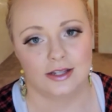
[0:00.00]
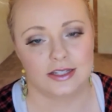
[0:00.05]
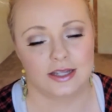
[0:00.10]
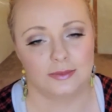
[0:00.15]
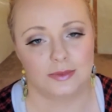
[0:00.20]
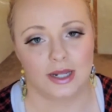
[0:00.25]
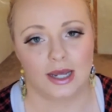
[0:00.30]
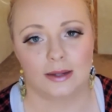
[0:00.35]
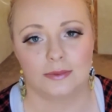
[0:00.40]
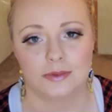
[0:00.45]

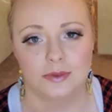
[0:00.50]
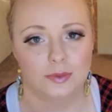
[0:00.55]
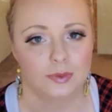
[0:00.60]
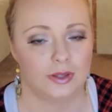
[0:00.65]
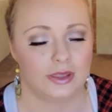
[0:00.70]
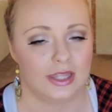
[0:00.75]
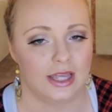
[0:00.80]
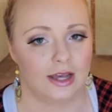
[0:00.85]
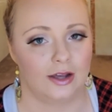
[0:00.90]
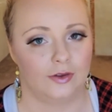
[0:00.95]
Sometimes
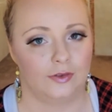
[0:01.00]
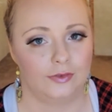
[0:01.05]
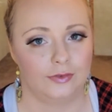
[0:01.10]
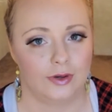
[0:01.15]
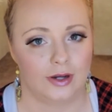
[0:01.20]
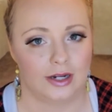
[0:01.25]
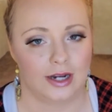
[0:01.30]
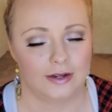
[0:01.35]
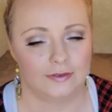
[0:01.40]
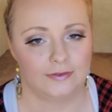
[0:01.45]
with the
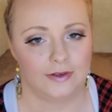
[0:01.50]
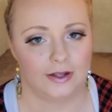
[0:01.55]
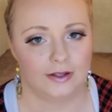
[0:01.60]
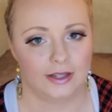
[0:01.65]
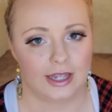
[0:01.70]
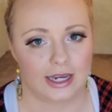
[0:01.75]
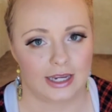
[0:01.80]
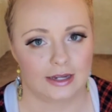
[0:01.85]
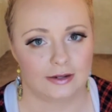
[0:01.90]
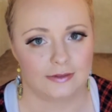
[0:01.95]
e.l.f. one, I
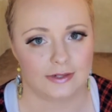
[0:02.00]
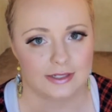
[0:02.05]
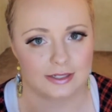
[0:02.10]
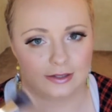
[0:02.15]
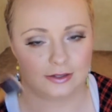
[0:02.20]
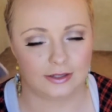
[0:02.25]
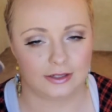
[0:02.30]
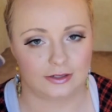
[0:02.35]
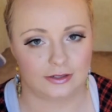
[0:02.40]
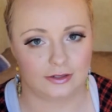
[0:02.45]
felt like it
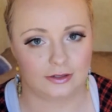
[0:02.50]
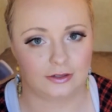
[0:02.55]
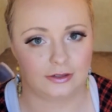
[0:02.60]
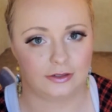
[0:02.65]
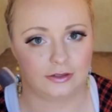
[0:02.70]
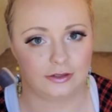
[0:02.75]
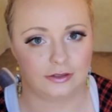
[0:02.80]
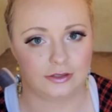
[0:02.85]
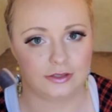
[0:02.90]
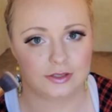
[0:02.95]
was a
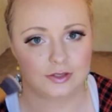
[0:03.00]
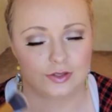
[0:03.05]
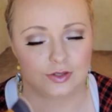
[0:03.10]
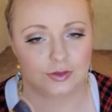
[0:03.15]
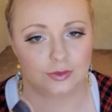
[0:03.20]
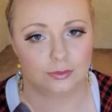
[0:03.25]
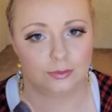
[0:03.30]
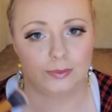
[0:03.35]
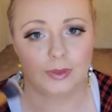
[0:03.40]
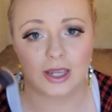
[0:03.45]
little
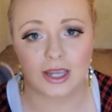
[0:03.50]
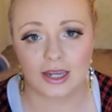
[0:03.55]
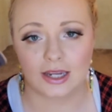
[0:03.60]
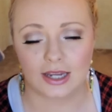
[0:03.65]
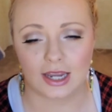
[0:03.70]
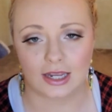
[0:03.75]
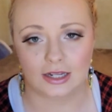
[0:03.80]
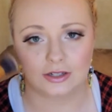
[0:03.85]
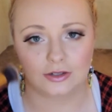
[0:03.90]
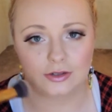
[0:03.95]
too
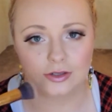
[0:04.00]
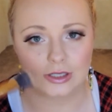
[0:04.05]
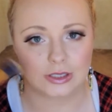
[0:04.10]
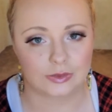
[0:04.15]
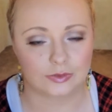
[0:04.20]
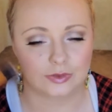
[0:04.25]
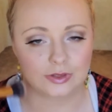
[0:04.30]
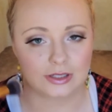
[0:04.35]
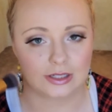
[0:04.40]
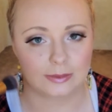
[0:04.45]
big and you
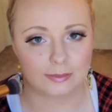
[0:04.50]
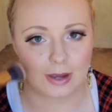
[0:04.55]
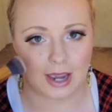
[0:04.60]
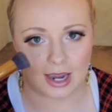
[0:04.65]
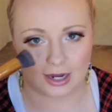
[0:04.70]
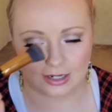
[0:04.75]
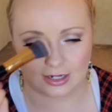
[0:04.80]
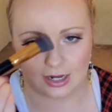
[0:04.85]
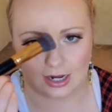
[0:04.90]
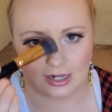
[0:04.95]
couldn't really
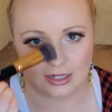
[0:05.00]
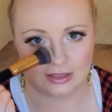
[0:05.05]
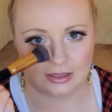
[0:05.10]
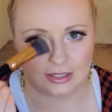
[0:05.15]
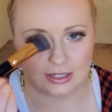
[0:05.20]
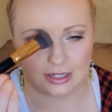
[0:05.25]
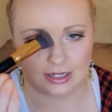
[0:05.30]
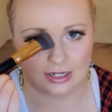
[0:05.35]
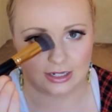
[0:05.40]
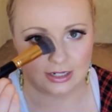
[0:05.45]
pack it
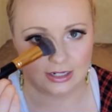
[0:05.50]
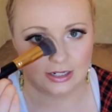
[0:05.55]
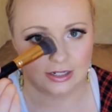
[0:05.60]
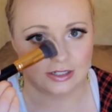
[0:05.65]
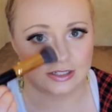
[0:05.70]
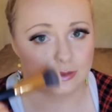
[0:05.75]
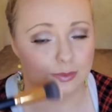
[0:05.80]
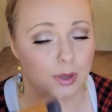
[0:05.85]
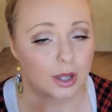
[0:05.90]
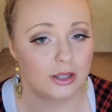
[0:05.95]
in the
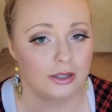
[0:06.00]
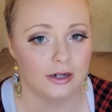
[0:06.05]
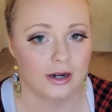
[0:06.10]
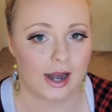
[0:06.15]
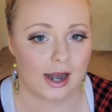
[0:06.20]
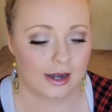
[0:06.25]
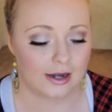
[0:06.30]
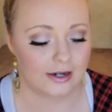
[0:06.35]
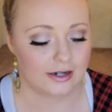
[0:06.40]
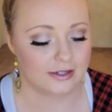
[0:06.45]

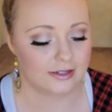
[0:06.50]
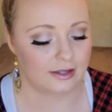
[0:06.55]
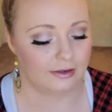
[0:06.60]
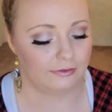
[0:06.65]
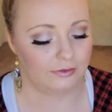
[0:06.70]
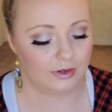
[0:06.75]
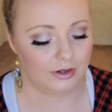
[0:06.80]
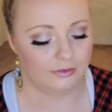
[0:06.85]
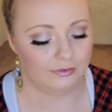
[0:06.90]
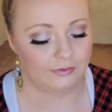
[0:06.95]
smaller areas
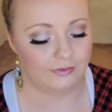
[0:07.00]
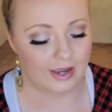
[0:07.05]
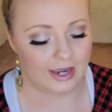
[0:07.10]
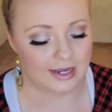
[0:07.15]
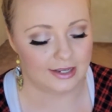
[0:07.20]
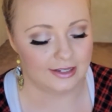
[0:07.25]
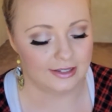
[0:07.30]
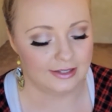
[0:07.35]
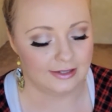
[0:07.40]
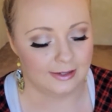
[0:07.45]
of your
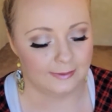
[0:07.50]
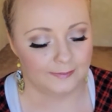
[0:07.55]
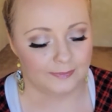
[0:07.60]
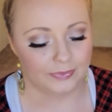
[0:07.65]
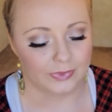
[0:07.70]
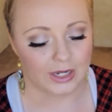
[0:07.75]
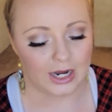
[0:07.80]
face.